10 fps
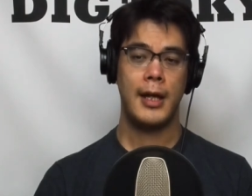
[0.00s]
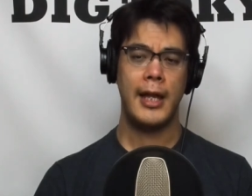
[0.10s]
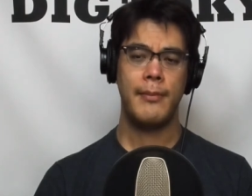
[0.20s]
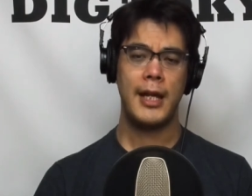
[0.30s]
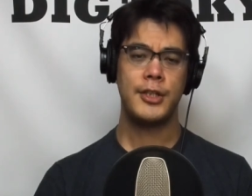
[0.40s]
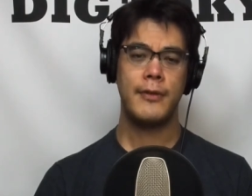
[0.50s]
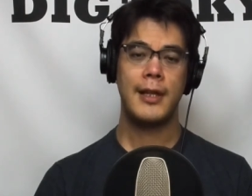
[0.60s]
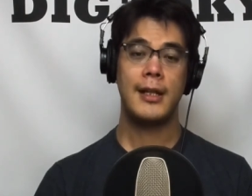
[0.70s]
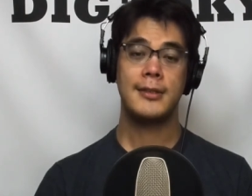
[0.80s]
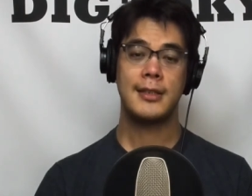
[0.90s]
I imagine
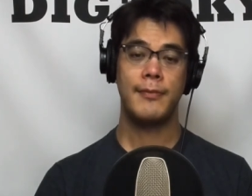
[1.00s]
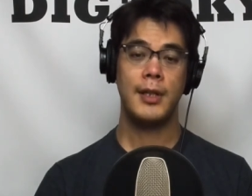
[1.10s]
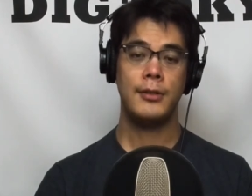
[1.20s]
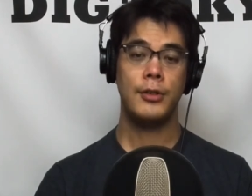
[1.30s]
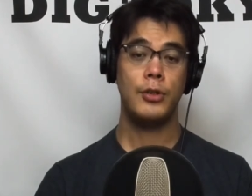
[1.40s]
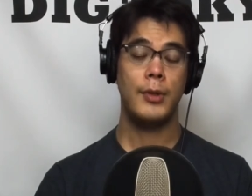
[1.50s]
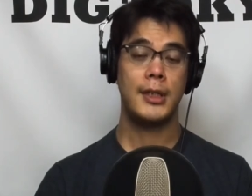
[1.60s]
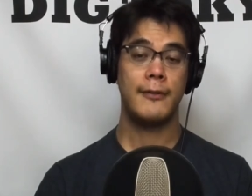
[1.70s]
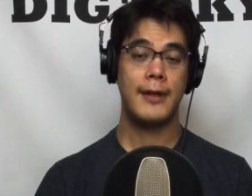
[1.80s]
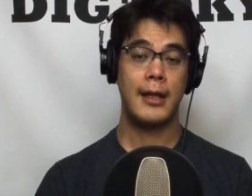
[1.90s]
that has something to do with
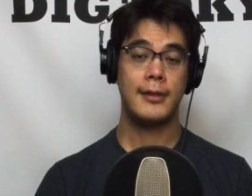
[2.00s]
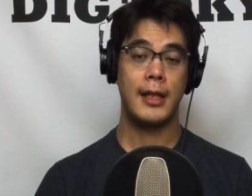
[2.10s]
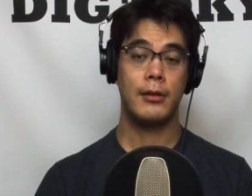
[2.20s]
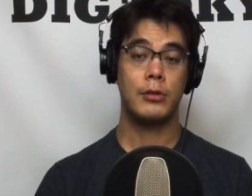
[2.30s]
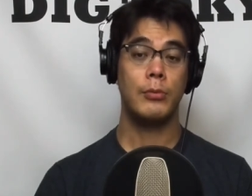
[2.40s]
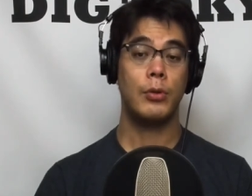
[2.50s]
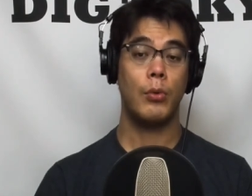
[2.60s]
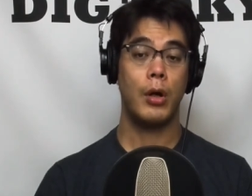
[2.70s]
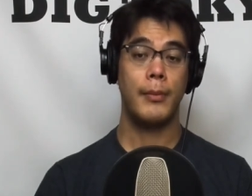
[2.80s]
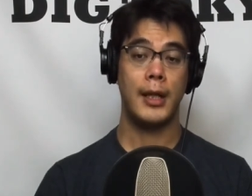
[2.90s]
the fact that global
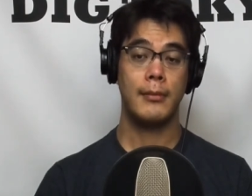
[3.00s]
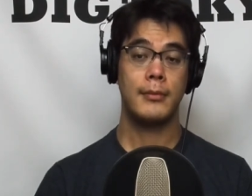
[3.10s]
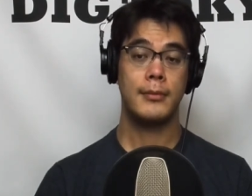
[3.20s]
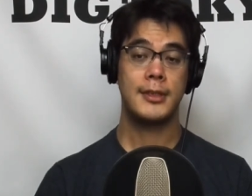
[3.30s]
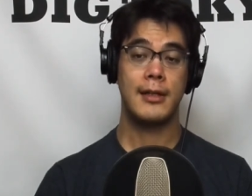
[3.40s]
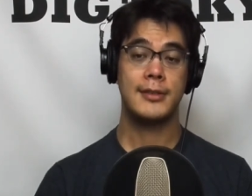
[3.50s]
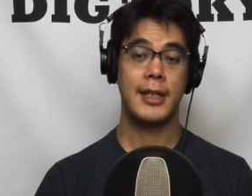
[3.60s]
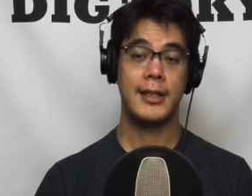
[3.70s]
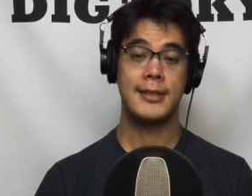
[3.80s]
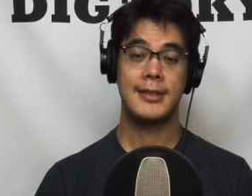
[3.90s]
warming sounds
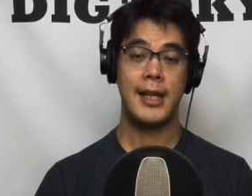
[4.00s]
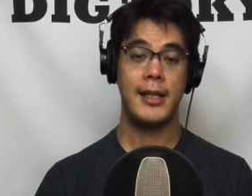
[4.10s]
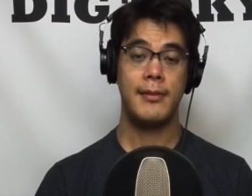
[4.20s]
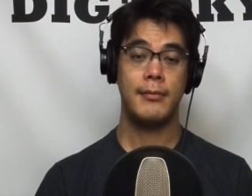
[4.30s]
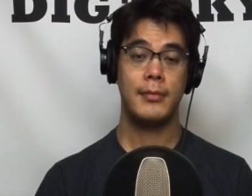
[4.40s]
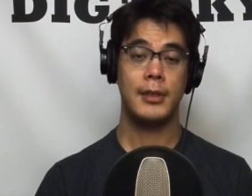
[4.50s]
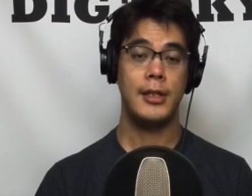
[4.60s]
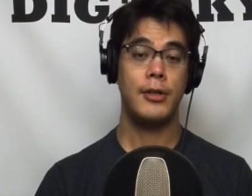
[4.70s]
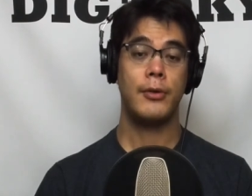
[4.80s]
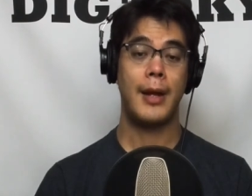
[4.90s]
like a steady,
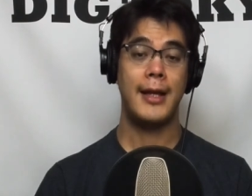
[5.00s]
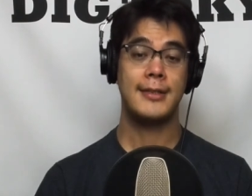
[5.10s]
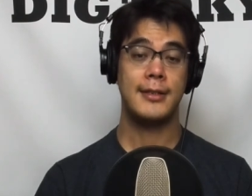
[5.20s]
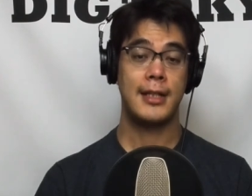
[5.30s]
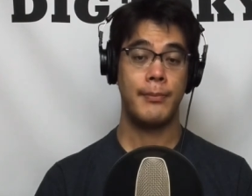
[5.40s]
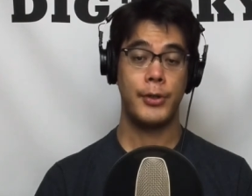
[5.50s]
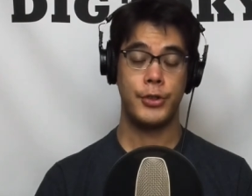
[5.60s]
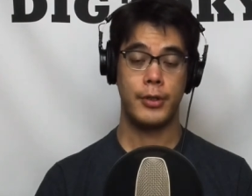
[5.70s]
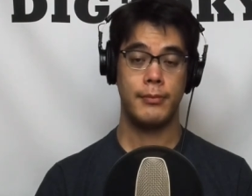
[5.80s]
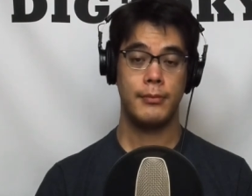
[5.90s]
linear rise in
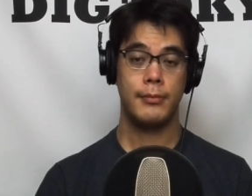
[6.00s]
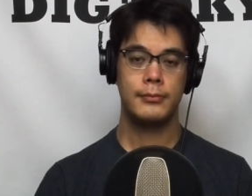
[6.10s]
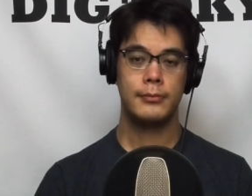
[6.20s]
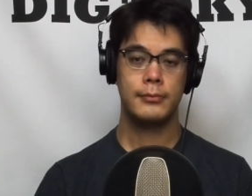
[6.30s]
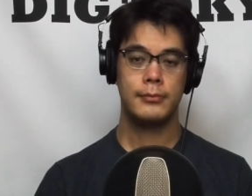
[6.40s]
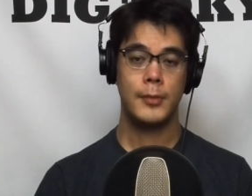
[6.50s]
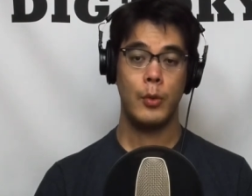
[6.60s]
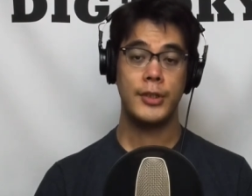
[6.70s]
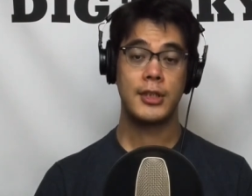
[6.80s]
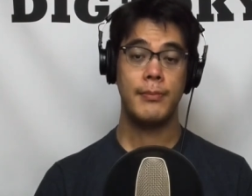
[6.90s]
temperature,
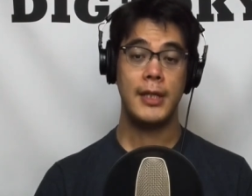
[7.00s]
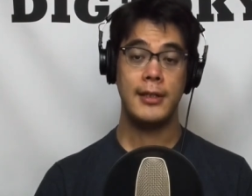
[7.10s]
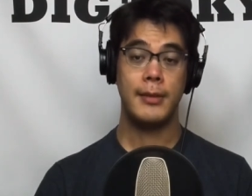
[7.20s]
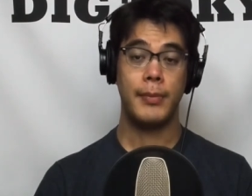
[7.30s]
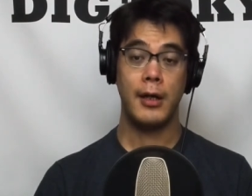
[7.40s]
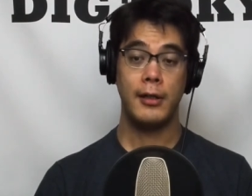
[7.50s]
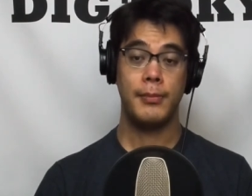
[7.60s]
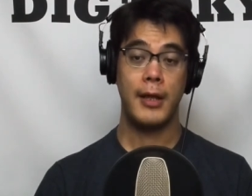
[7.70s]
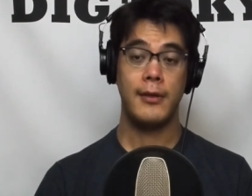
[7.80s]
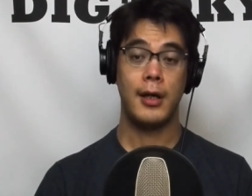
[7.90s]
which can be debunked
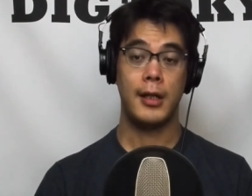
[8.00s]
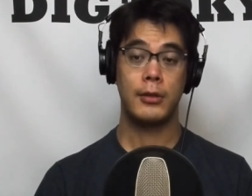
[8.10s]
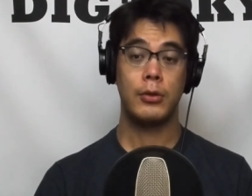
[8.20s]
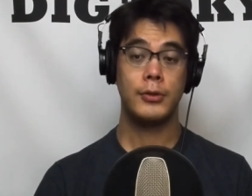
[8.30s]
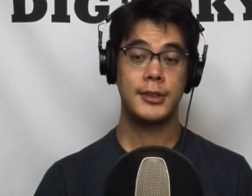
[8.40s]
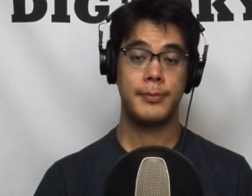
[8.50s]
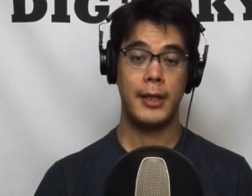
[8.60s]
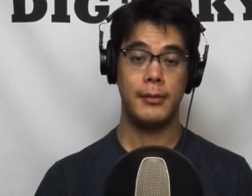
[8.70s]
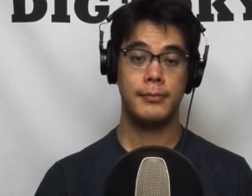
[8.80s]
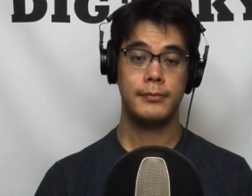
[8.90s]
by the odd cold
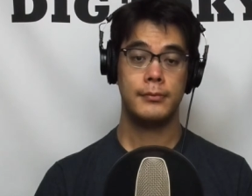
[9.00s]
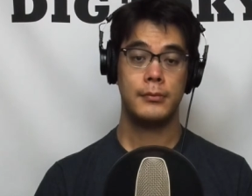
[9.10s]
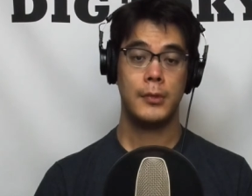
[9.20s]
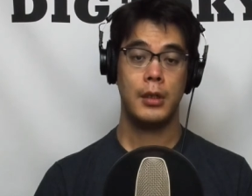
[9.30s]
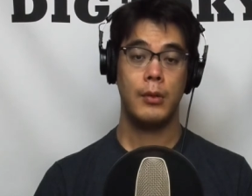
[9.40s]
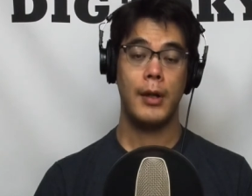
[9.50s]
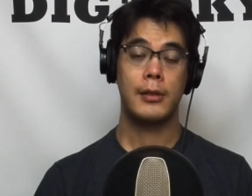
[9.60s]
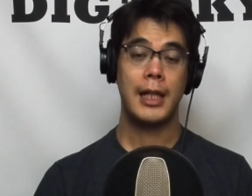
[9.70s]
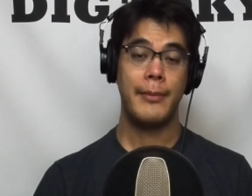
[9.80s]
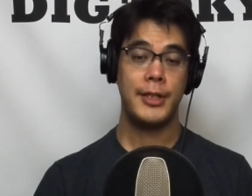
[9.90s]
spell, while
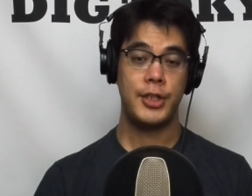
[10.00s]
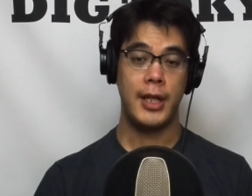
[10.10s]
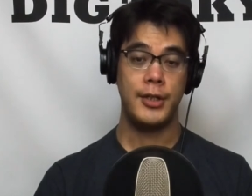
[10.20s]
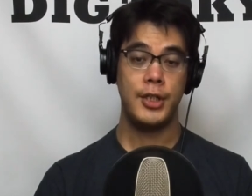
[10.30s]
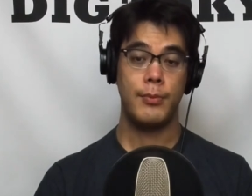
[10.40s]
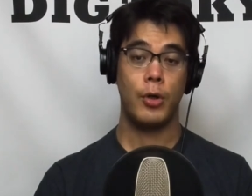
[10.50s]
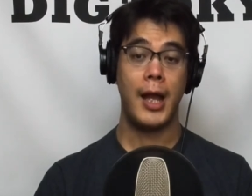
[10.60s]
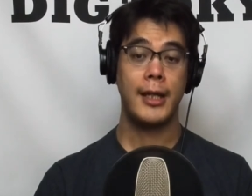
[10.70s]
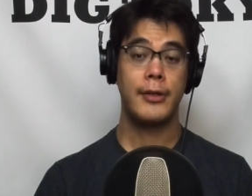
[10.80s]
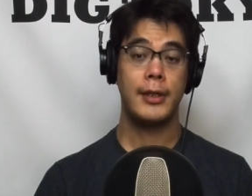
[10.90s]
climate change more
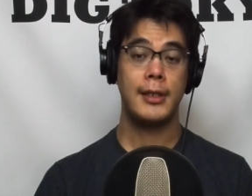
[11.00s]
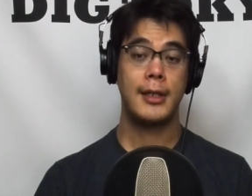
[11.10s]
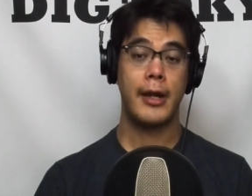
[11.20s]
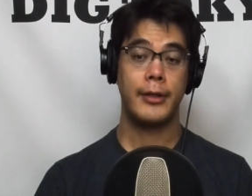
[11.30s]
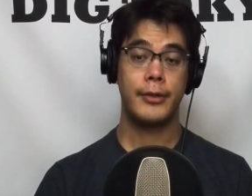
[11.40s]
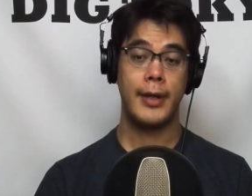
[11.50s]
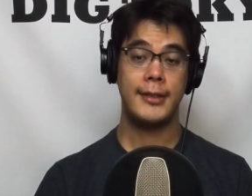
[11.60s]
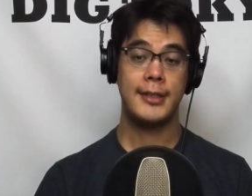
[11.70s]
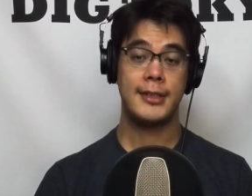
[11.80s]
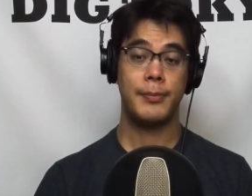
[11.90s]
accurately
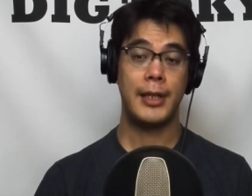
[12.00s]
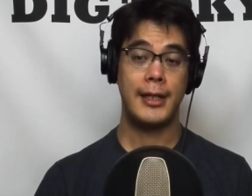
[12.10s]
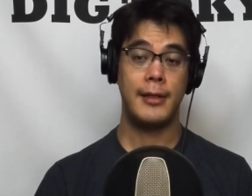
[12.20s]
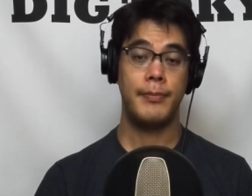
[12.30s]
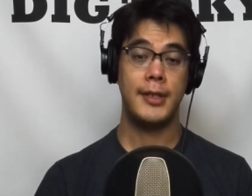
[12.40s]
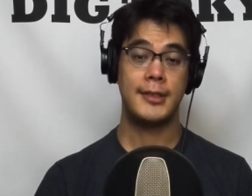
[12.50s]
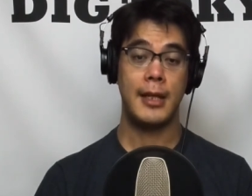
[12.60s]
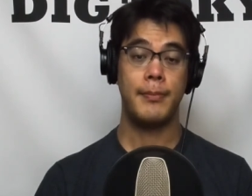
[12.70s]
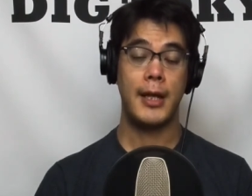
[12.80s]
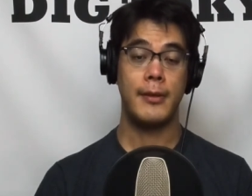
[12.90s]
characterizes a planet
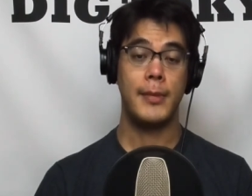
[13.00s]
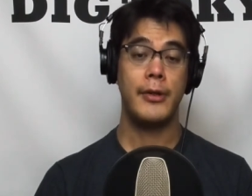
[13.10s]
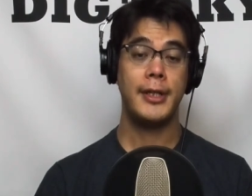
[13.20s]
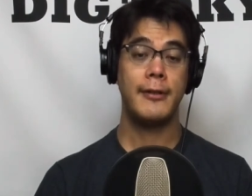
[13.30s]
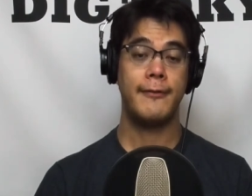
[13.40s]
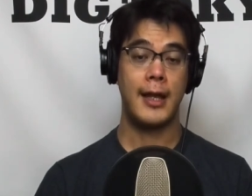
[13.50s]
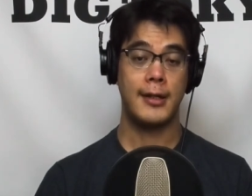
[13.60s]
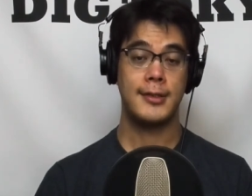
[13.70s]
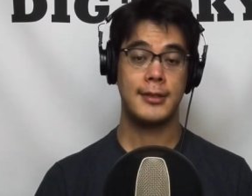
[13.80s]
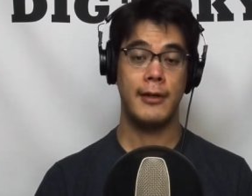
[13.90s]
beset by the myriad
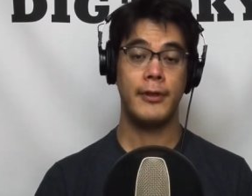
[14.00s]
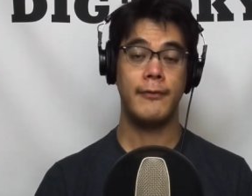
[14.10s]
effects of